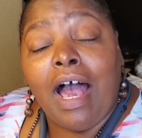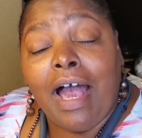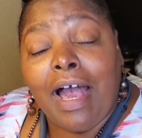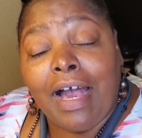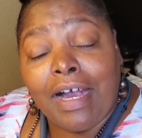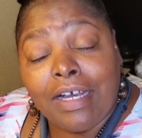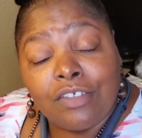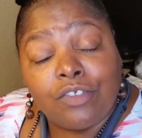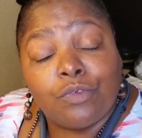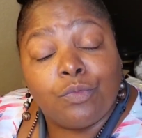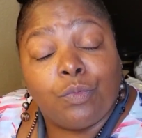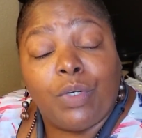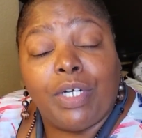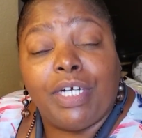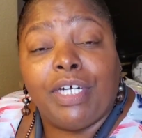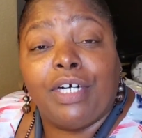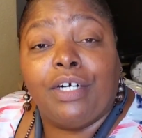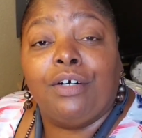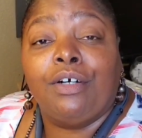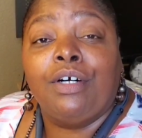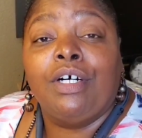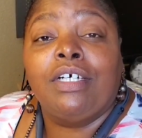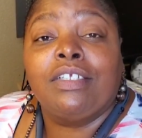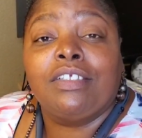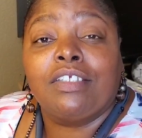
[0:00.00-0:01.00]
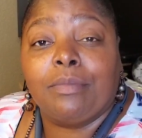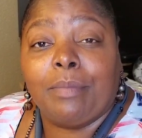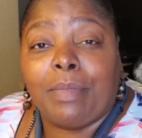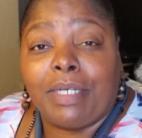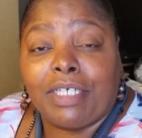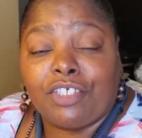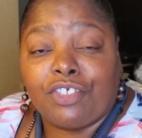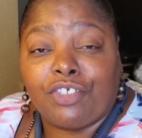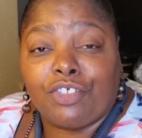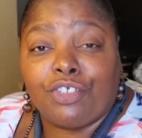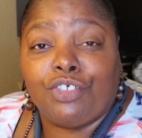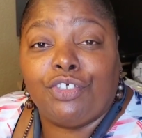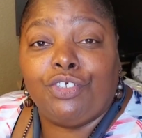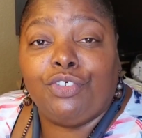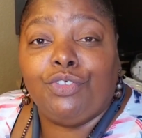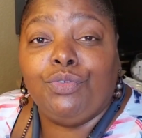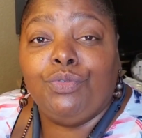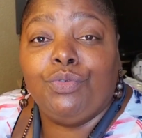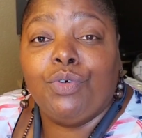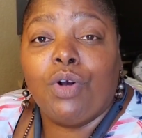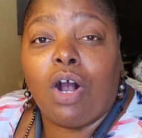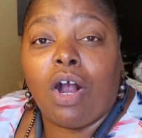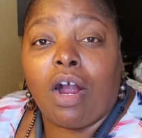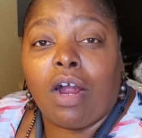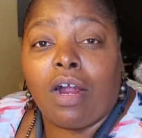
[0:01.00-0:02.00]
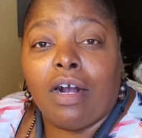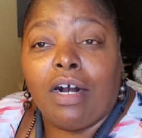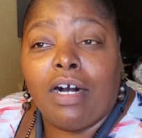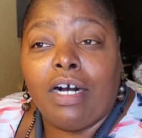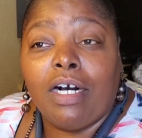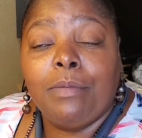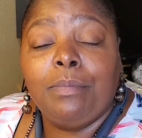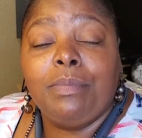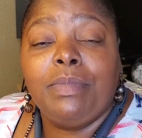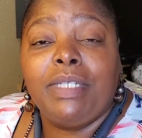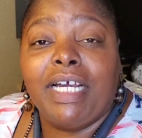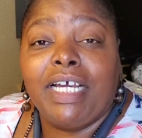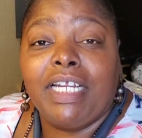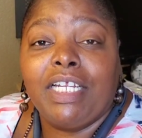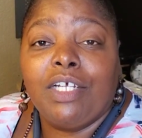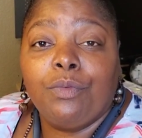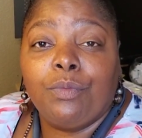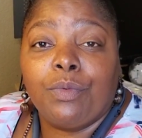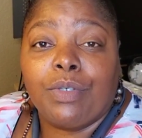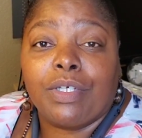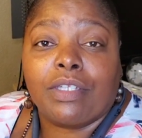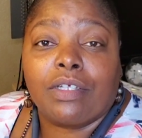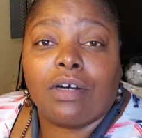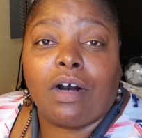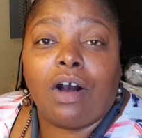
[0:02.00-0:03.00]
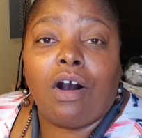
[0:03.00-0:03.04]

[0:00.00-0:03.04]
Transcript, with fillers: as well to make sure you are updated with